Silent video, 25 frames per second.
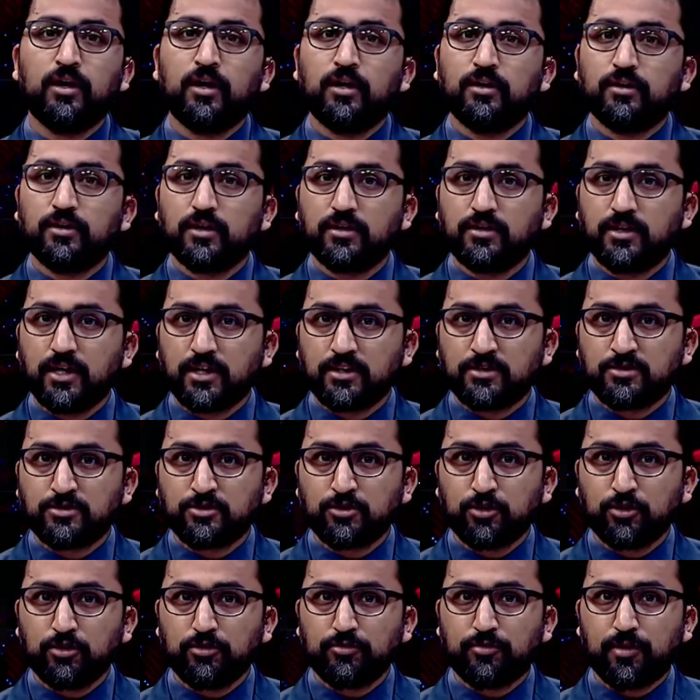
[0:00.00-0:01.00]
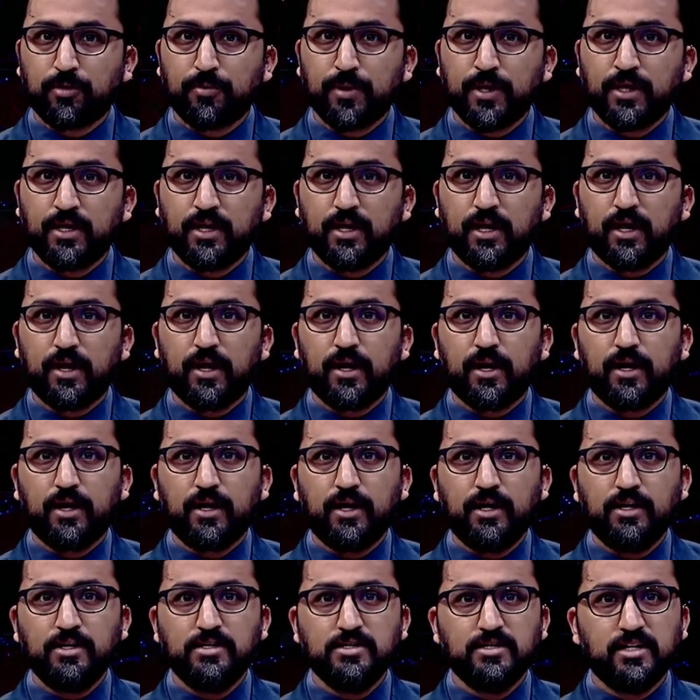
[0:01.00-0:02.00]
The death toll from an
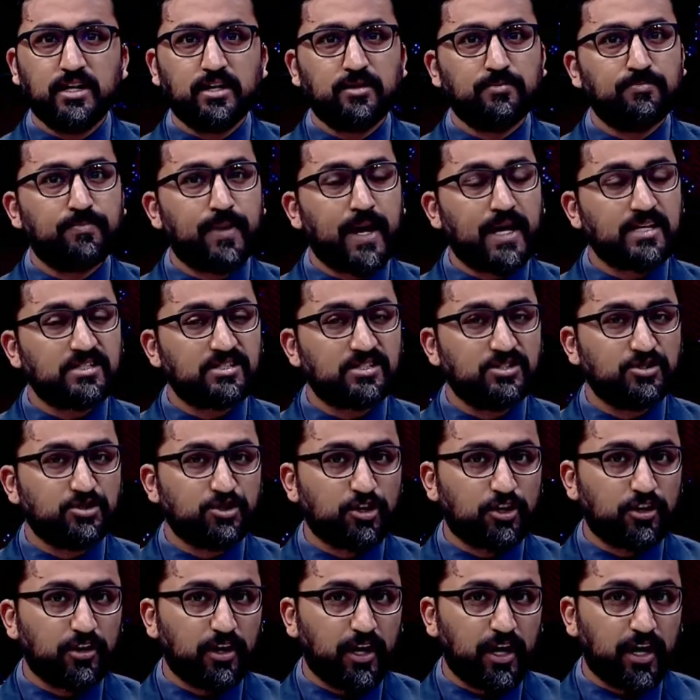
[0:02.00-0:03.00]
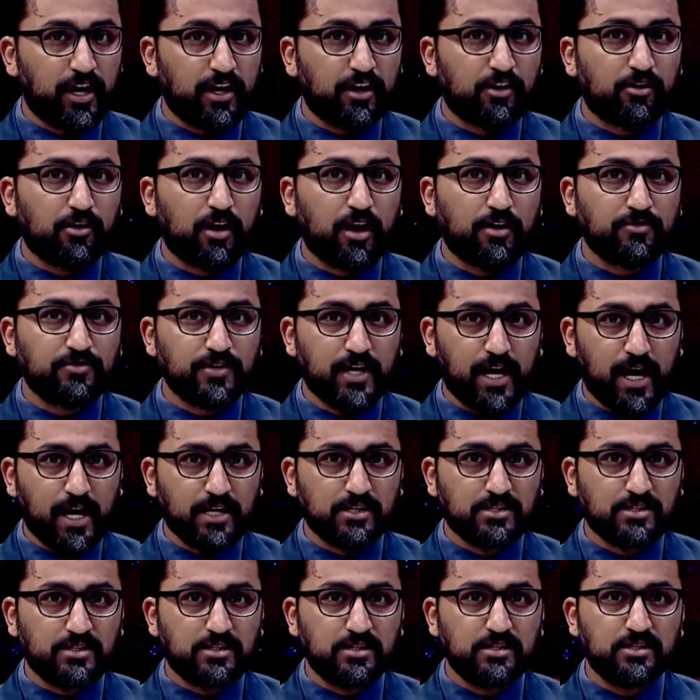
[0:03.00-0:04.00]
Indian passenger aircraft
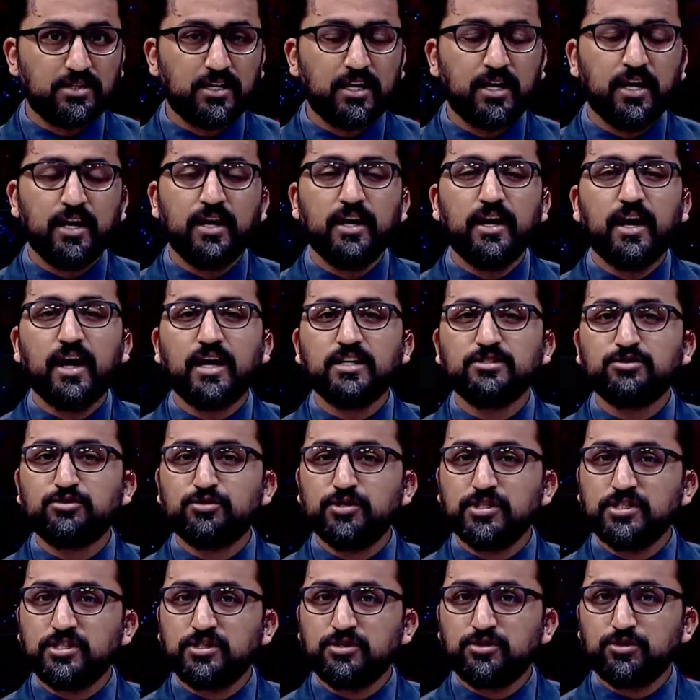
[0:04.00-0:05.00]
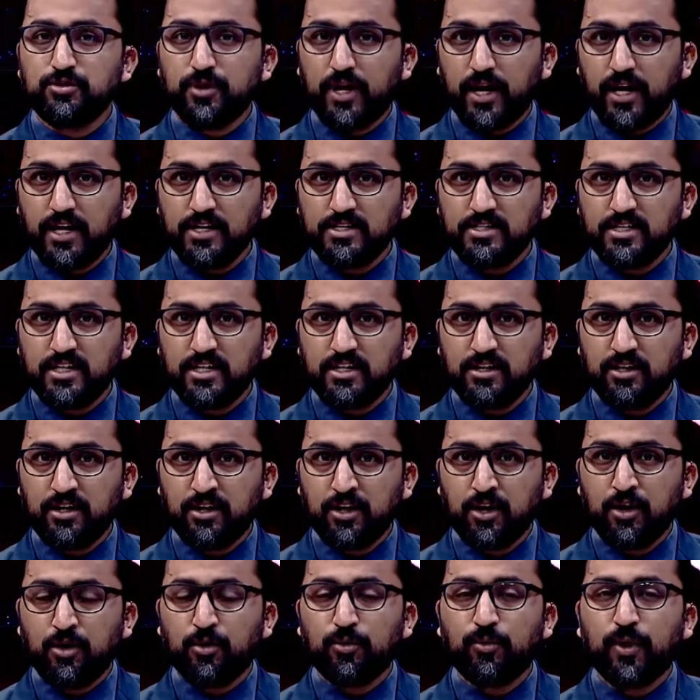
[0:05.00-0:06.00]
accident has risen to eighteen,
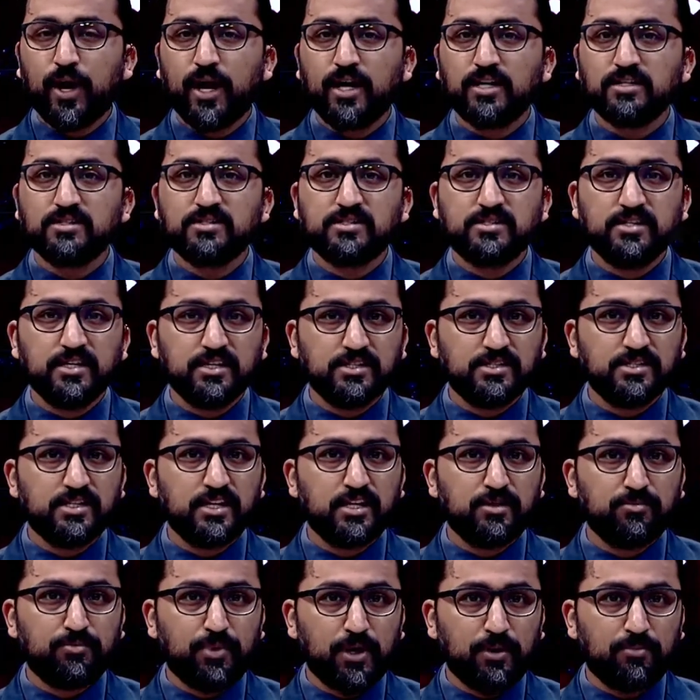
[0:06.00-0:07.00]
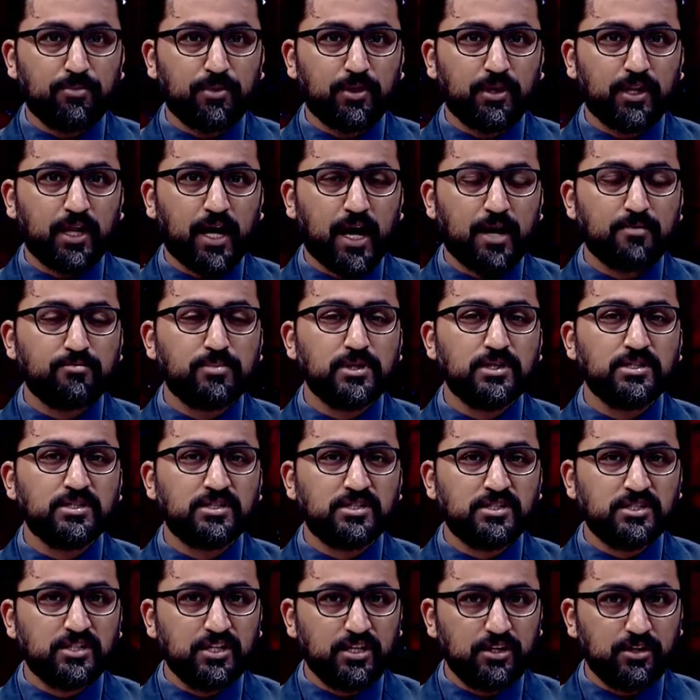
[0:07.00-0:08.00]
while sixteen people have been
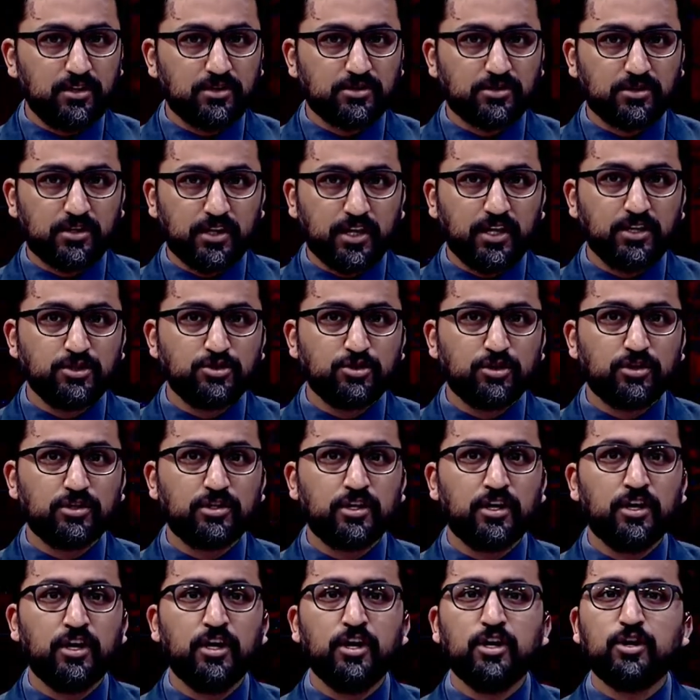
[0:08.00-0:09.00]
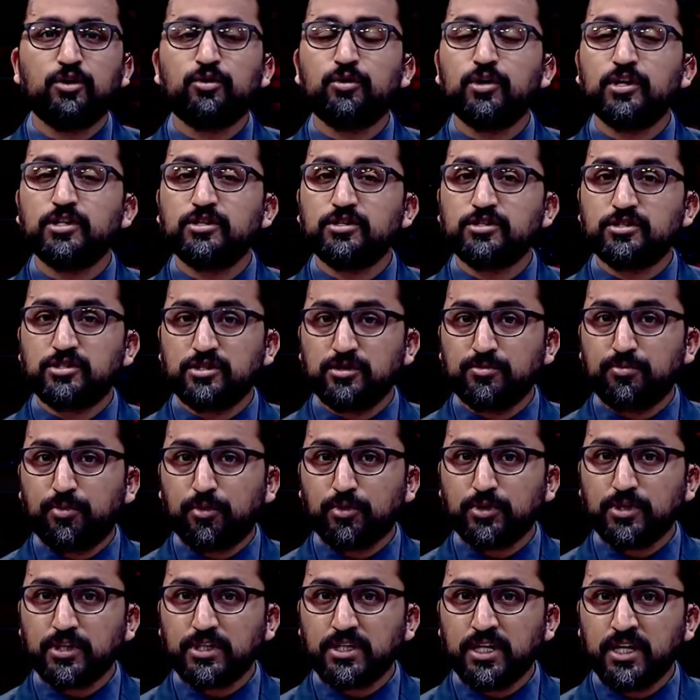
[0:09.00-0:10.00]
seriously injured, Reuters
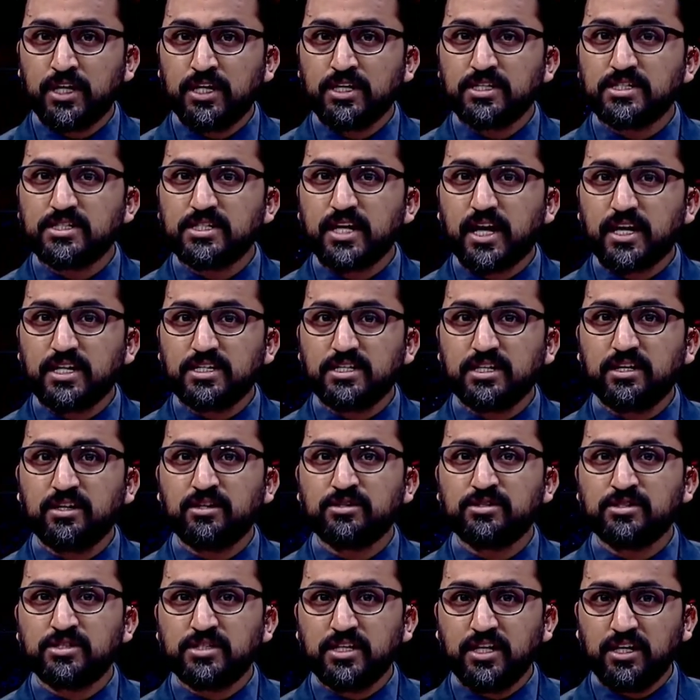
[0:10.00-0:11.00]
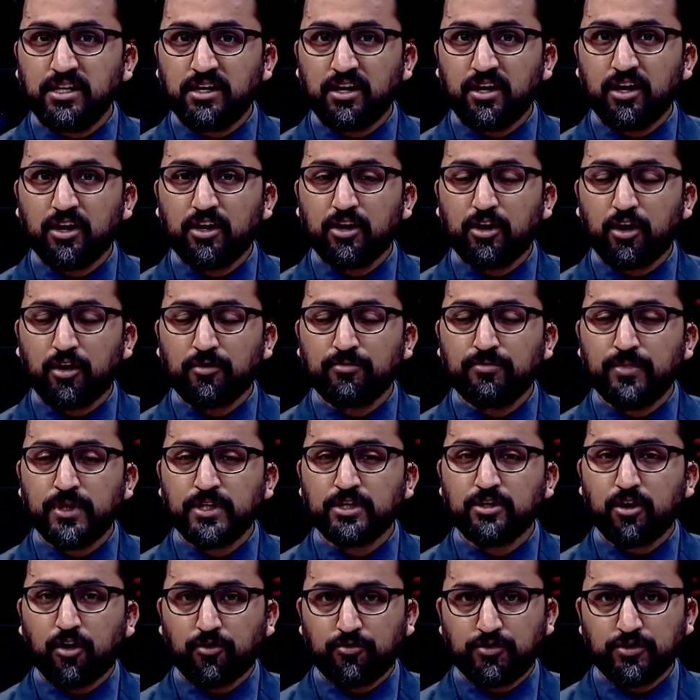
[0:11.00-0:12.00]
reported, citing a senior government
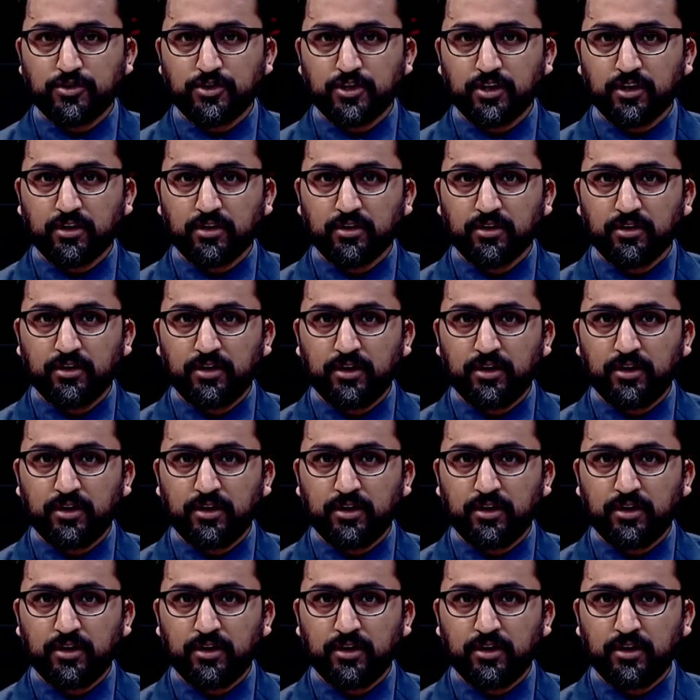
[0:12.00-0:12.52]
official.